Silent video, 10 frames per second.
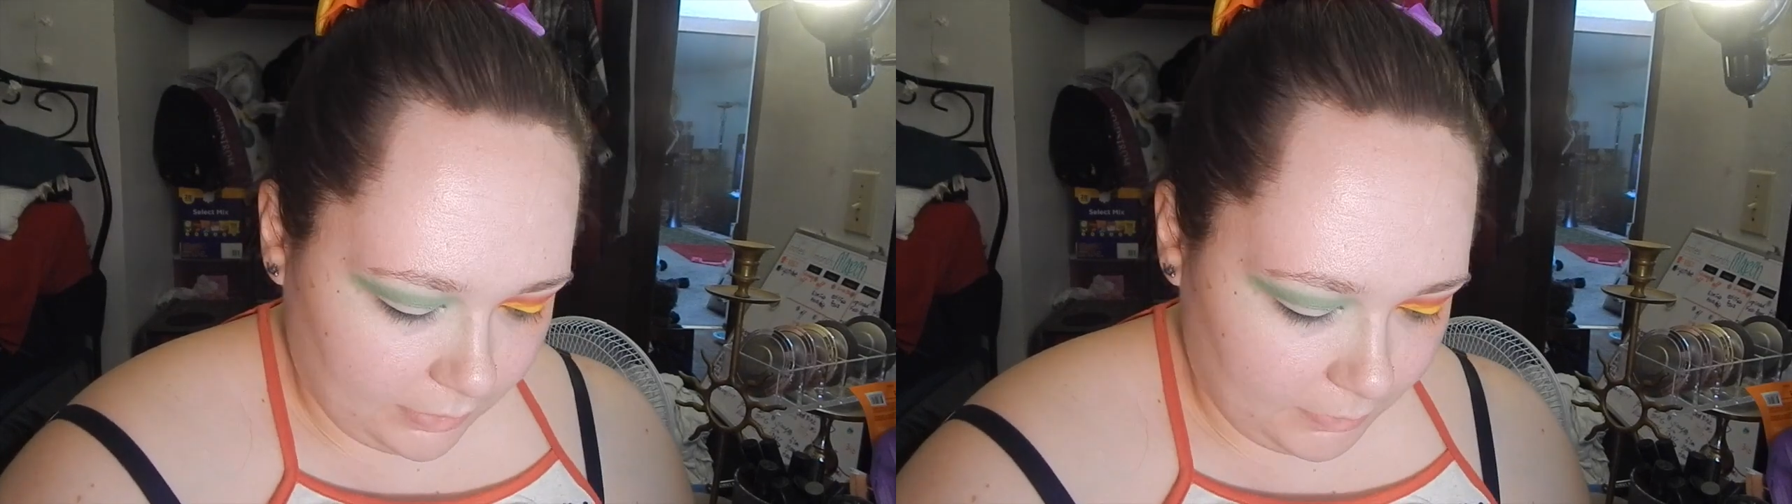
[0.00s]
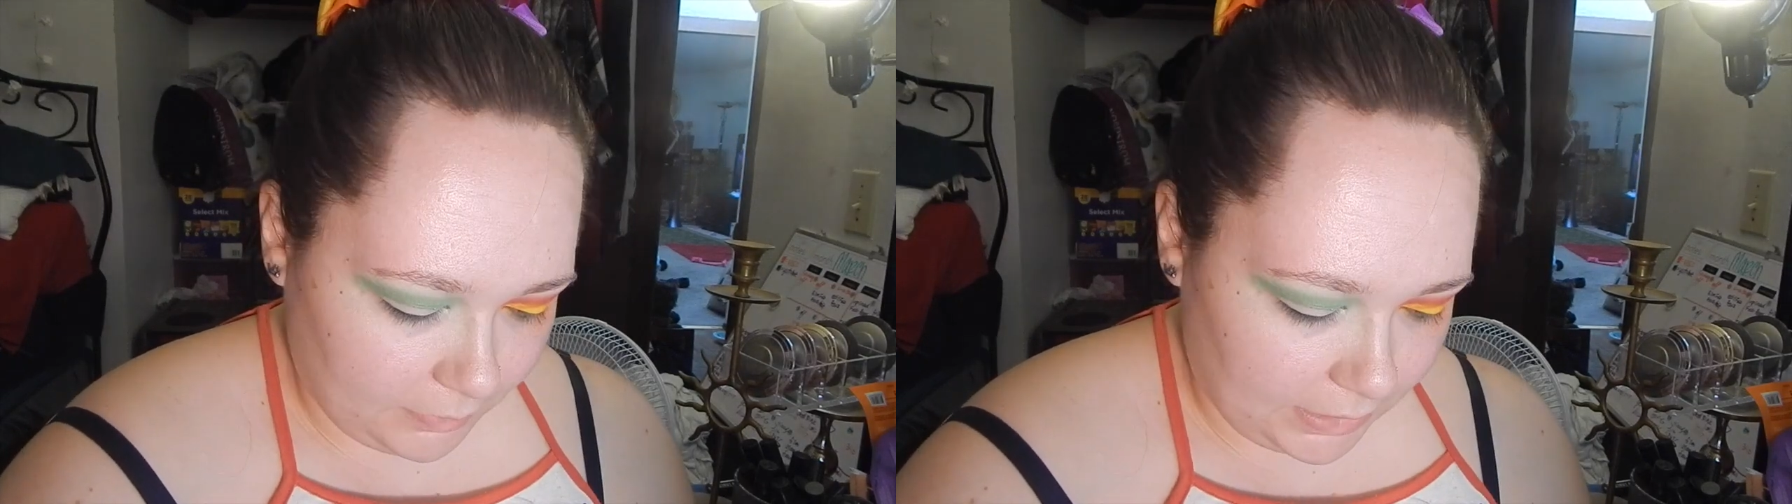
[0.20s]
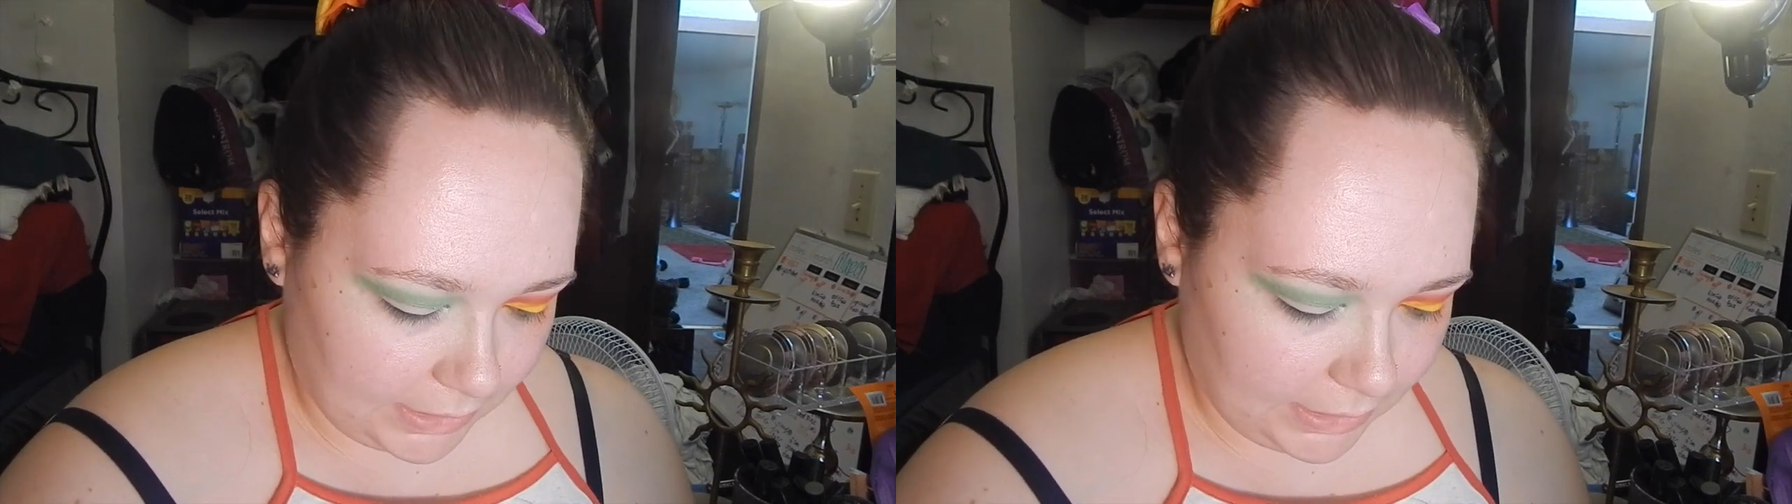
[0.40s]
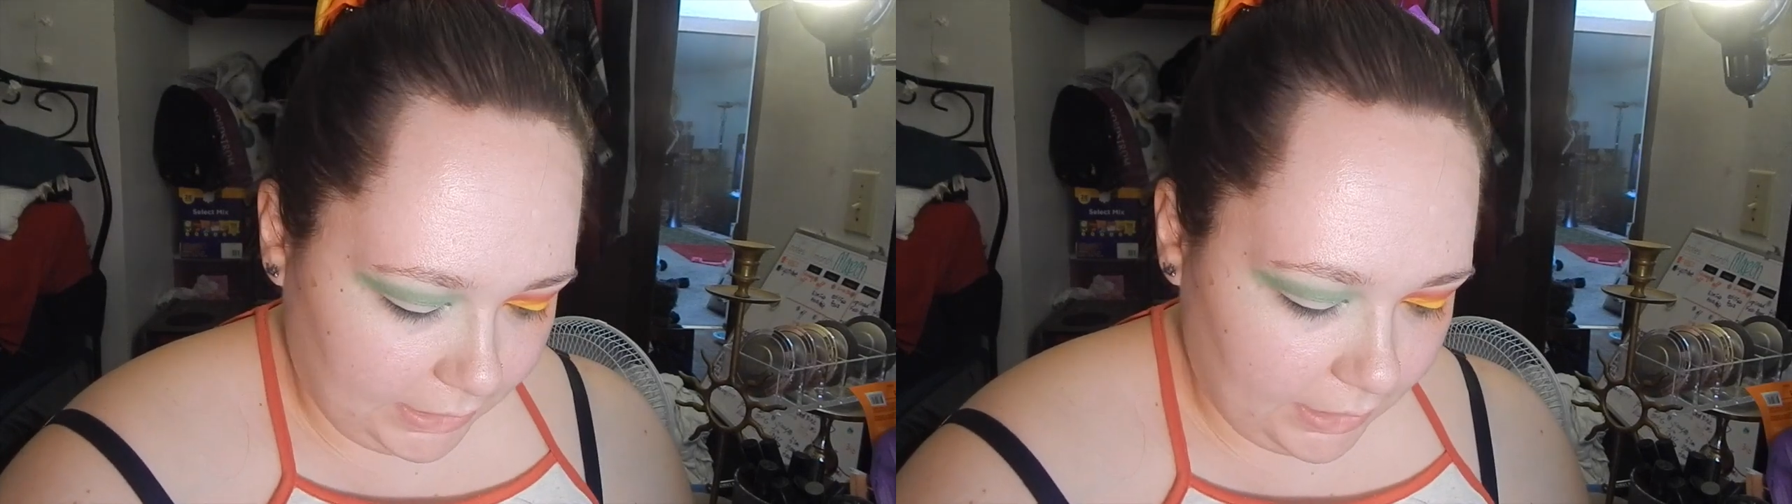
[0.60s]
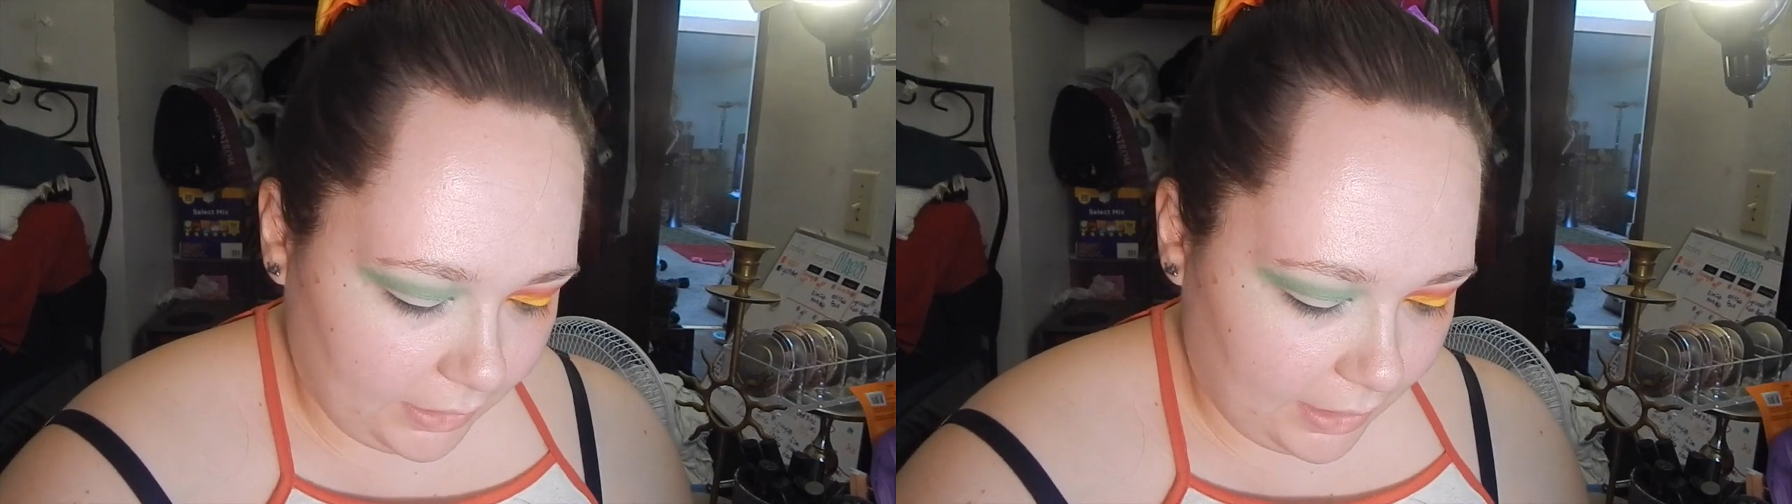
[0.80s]
But we're gonna
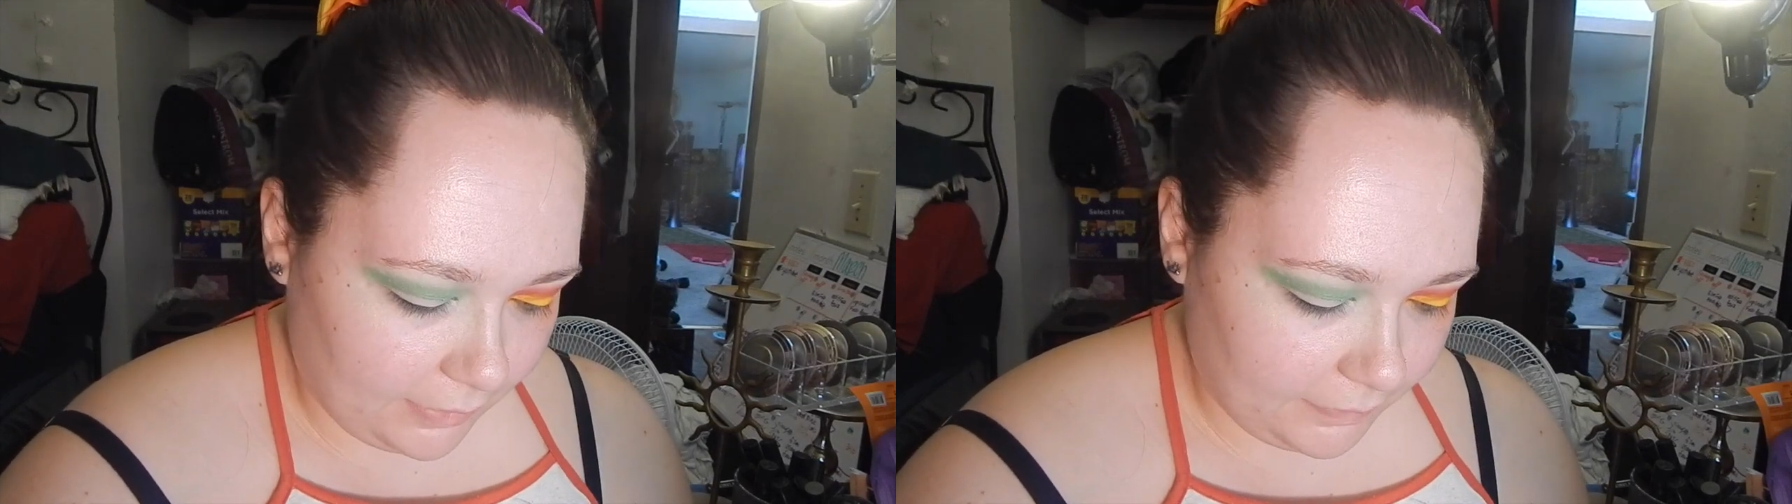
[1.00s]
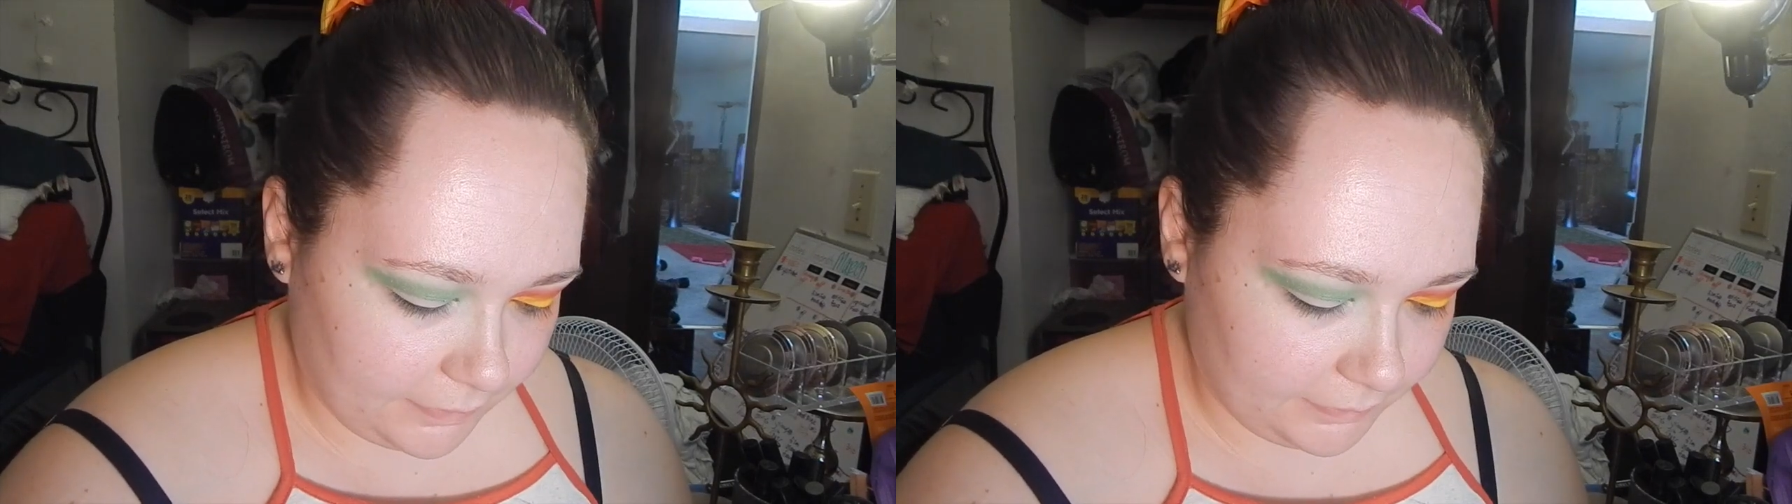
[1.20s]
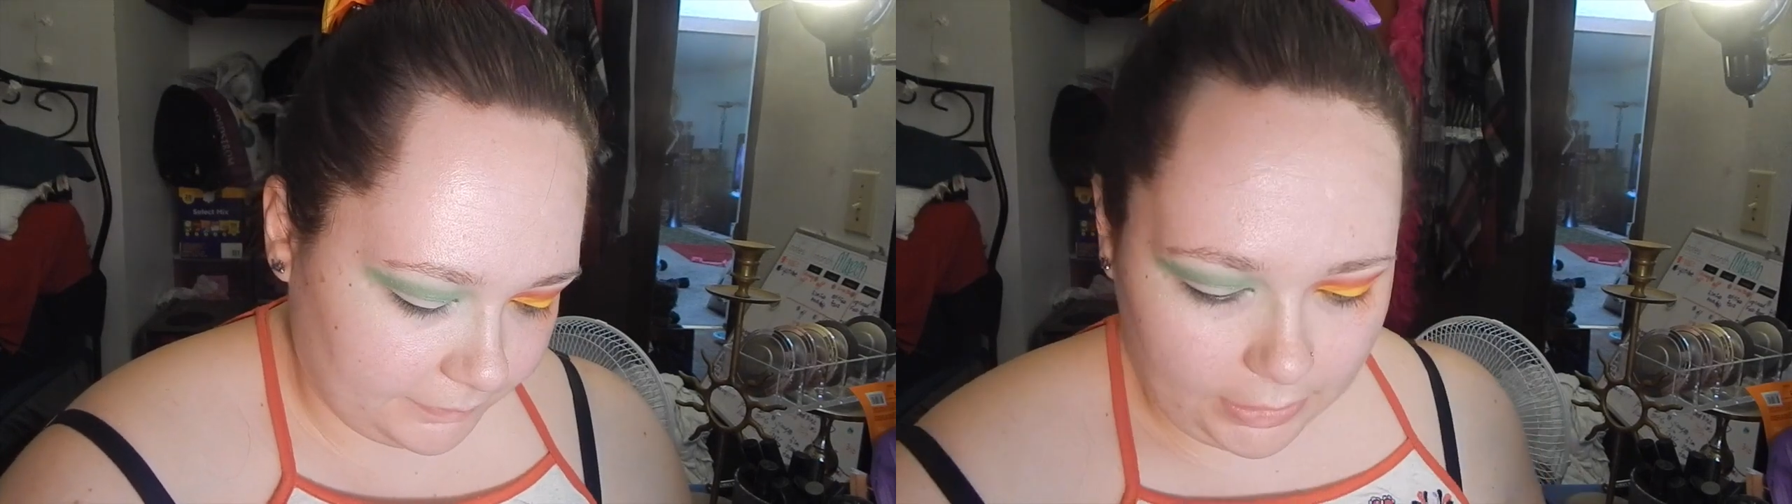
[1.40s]
clean it off.